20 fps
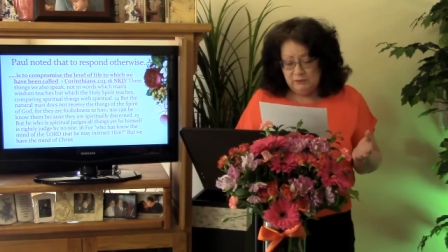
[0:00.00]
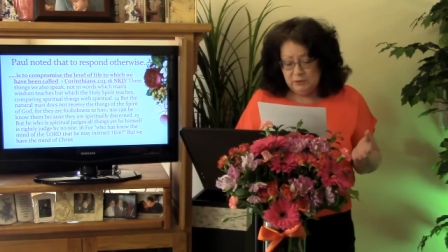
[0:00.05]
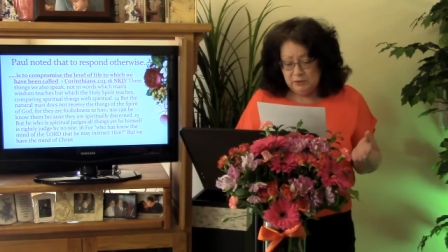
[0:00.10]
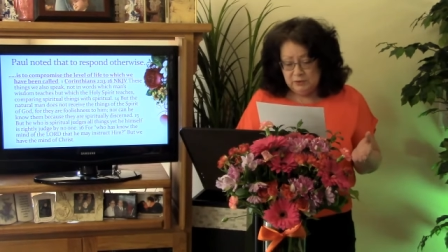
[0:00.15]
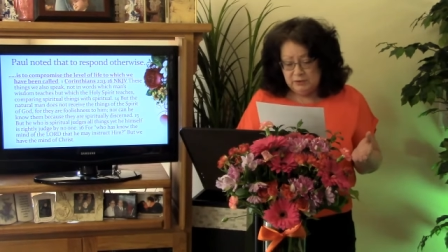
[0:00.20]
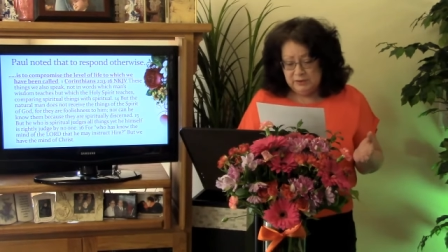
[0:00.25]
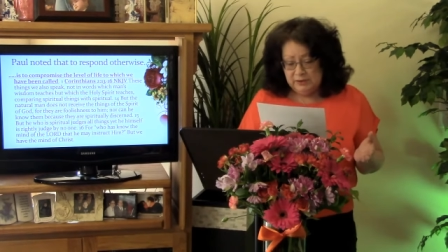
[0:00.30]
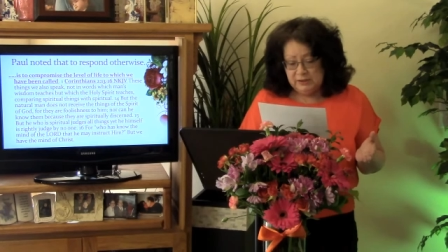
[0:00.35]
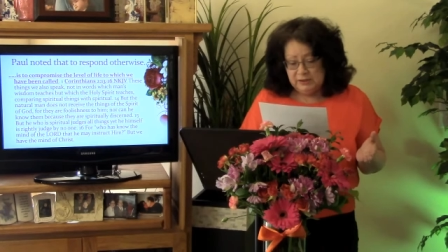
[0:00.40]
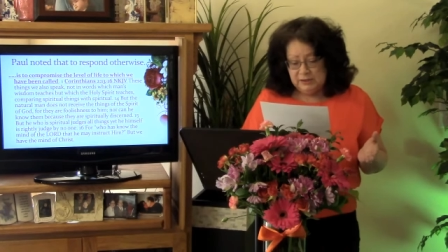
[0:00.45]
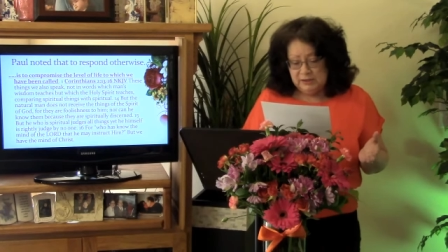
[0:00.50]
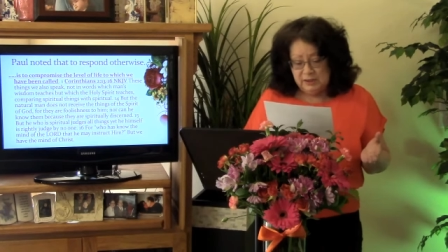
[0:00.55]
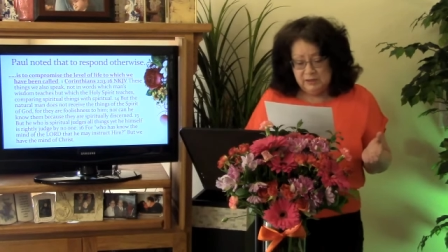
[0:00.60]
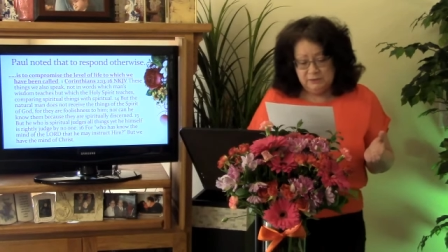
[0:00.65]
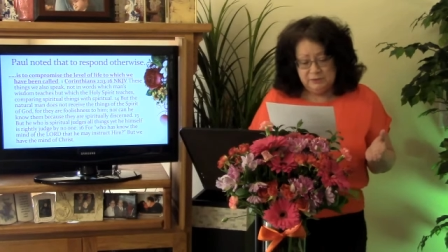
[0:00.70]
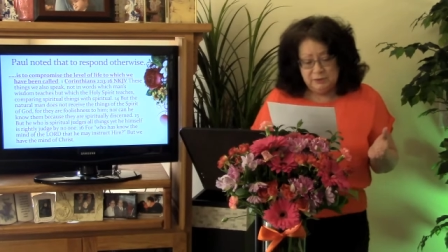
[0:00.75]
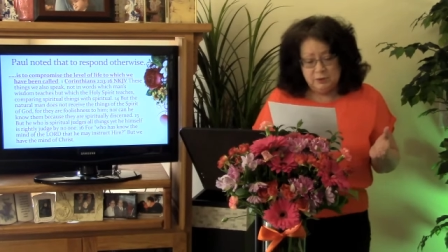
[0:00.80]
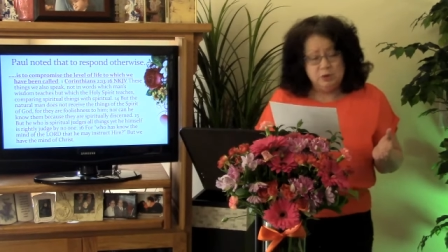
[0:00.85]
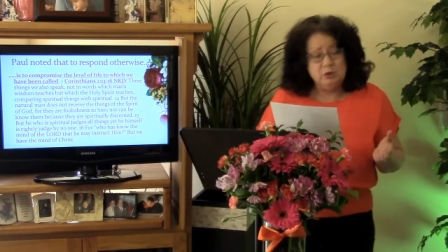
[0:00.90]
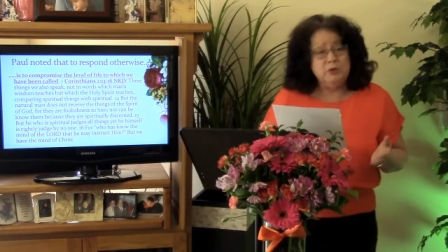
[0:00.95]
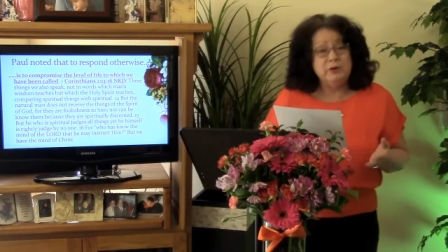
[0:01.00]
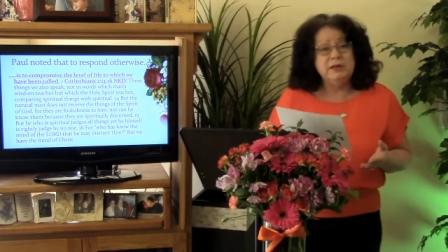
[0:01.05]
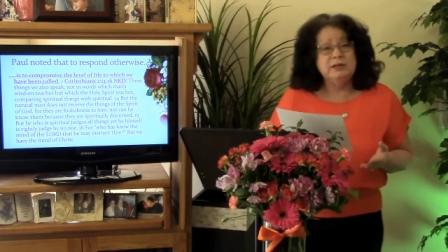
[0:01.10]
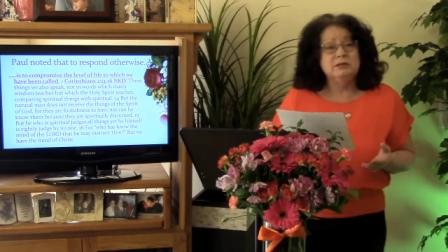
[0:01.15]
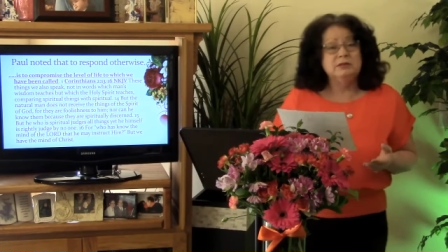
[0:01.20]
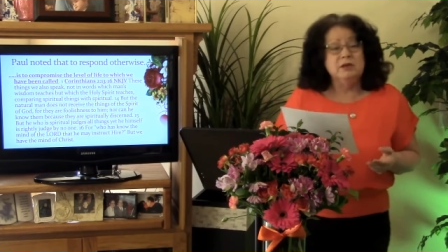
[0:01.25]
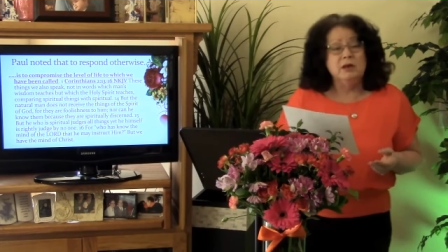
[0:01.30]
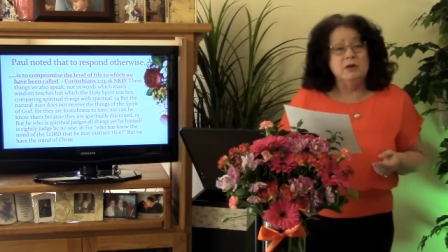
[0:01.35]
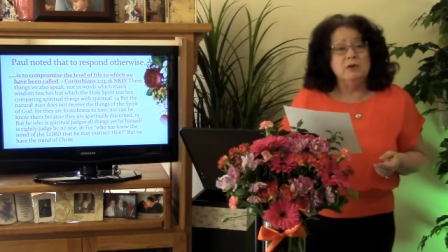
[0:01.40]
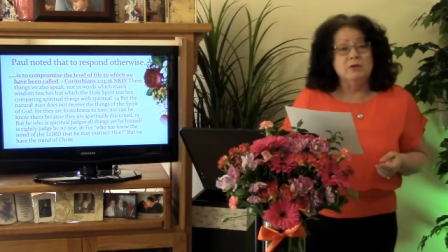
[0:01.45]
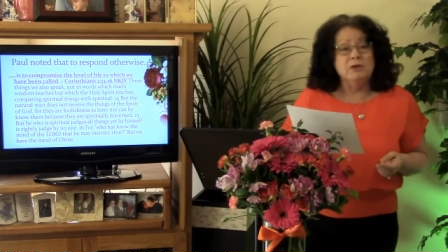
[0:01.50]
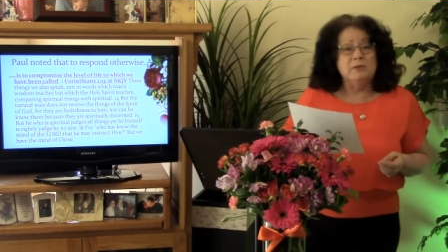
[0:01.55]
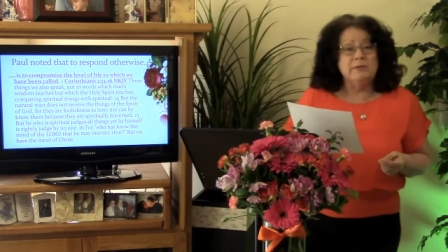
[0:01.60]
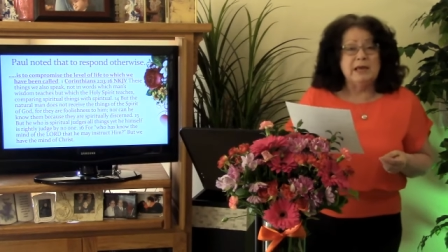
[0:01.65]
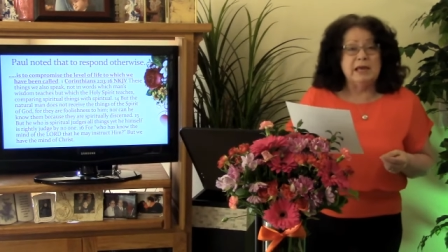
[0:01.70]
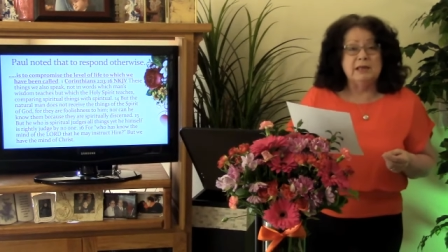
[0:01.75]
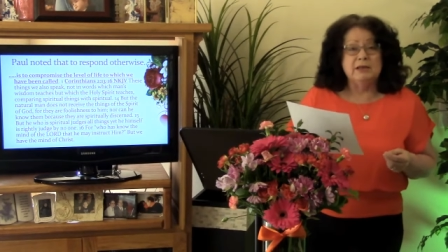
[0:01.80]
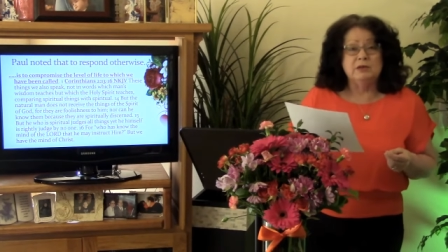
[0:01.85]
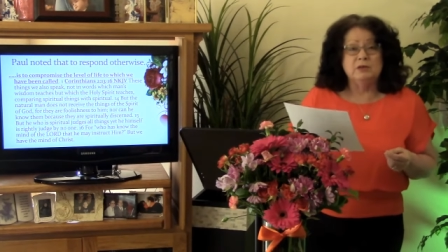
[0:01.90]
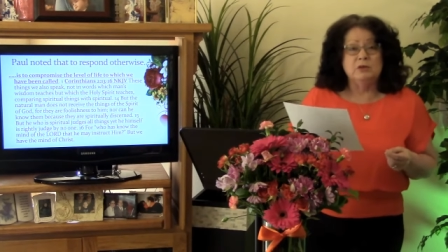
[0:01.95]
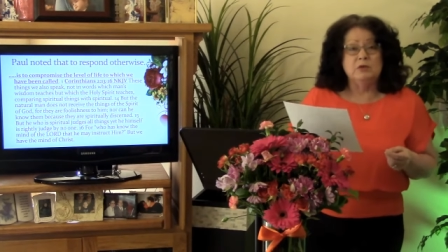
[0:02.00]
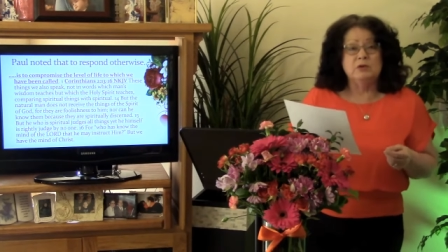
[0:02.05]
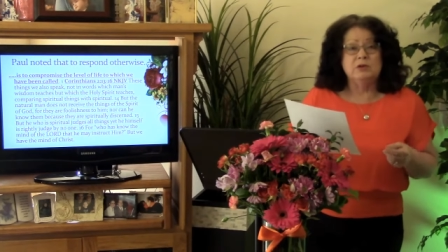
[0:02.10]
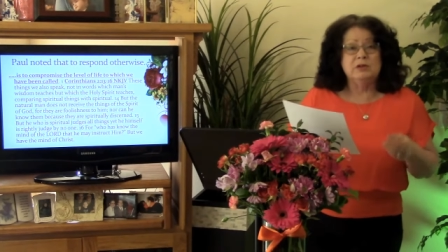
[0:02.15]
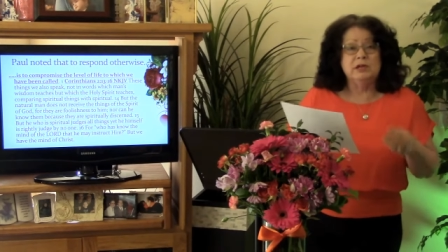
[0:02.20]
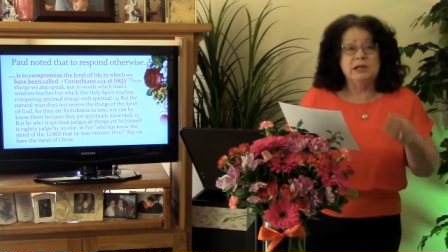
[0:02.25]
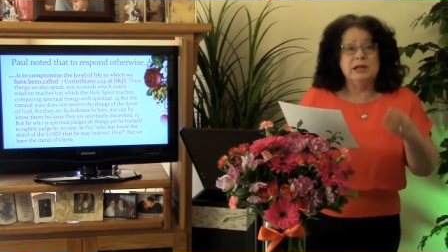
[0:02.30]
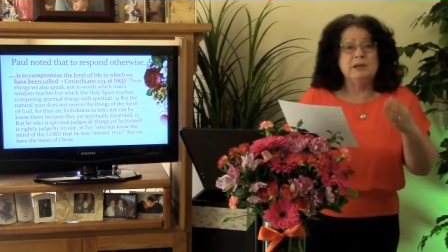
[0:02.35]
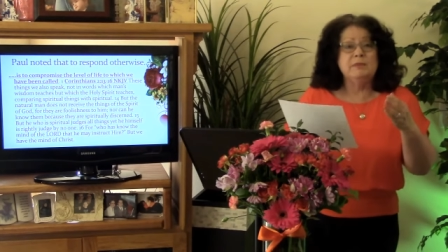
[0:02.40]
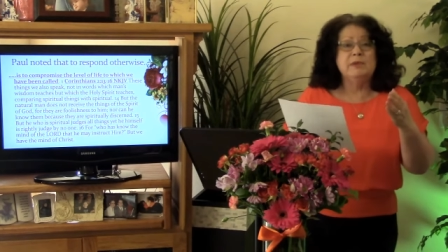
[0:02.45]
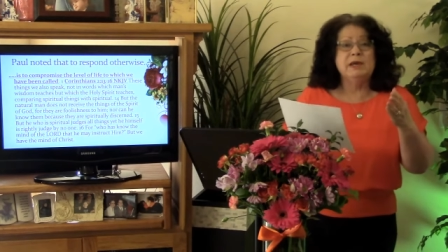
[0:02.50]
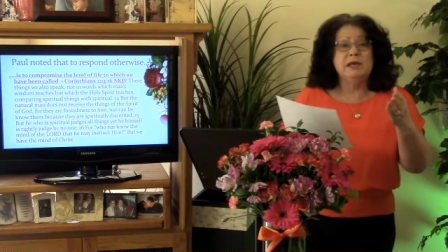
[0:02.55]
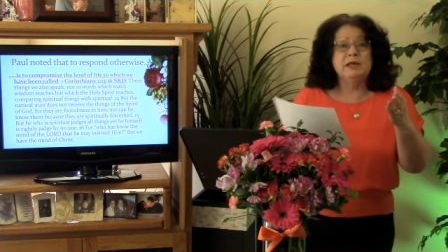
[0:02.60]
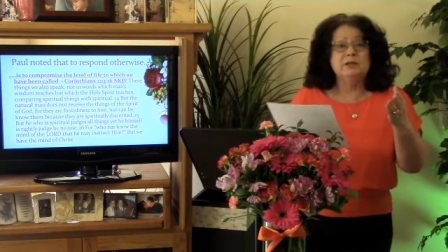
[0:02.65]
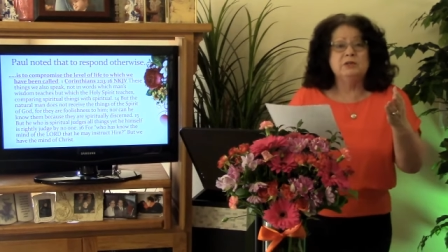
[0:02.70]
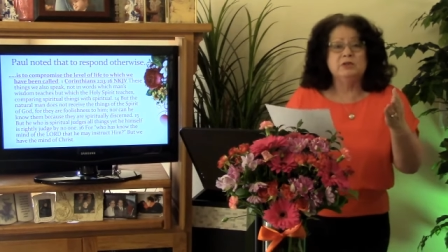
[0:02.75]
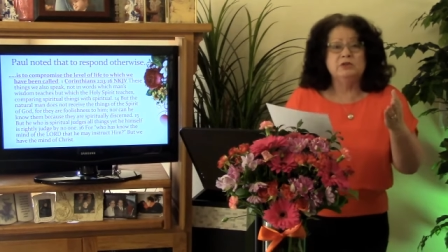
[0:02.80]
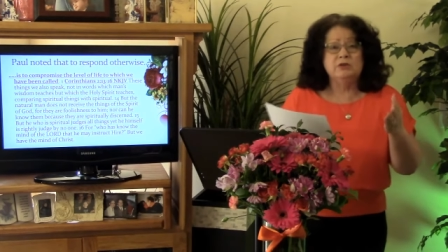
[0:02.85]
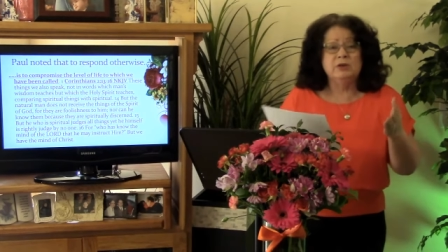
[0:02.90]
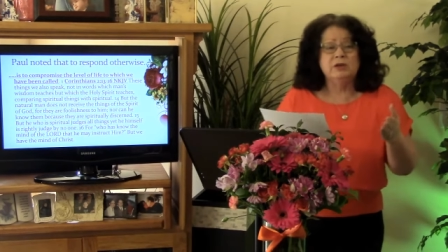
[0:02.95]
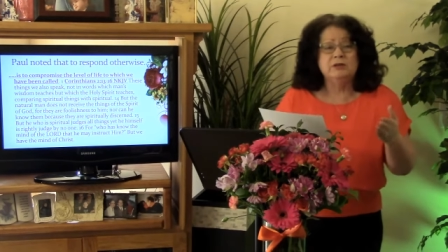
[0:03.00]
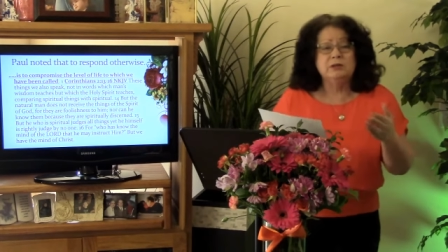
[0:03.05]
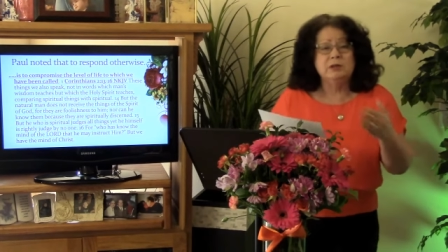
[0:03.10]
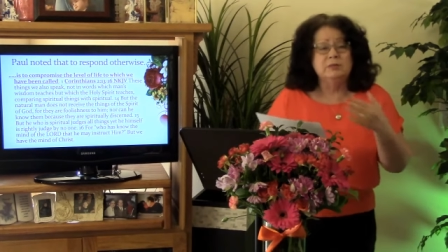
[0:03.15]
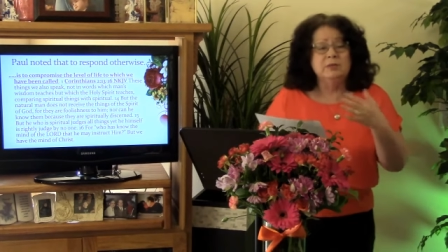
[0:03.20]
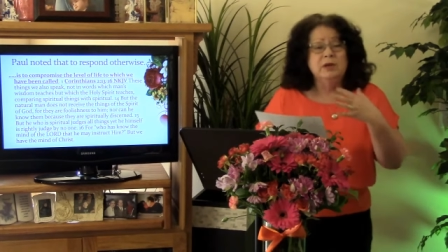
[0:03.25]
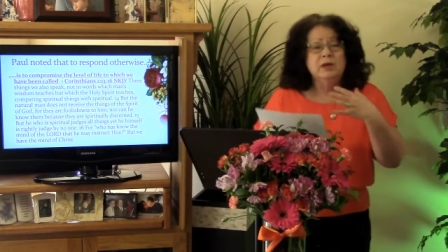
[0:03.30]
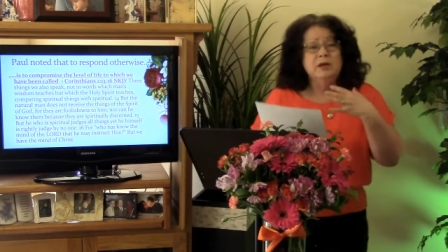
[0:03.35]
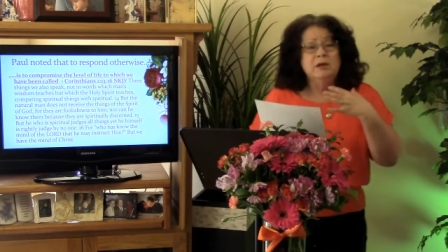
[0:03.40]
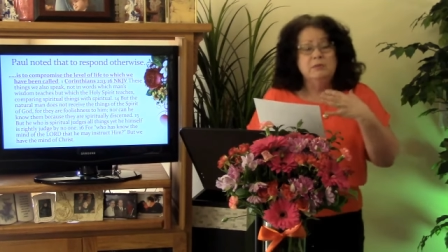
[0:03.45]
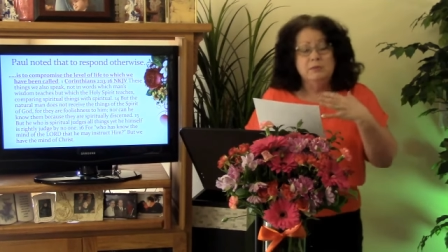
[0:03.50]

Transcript: Verse 16, for who has known the mind of the Lord that he may instruct him?